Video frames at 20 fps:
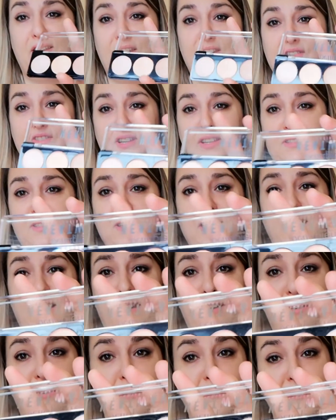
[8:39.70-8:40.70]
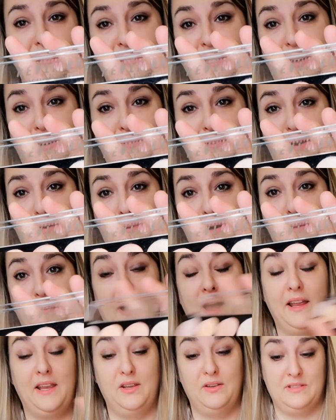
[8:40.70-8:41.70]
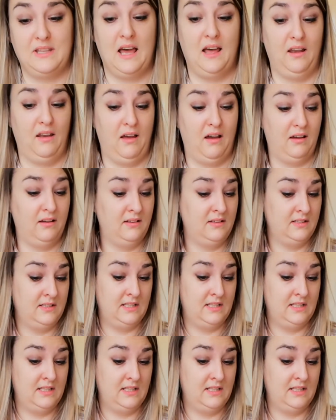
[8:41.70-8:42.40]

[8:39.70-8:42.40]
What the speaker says: as you can tell, I don't even tell very well, but I use that a lot.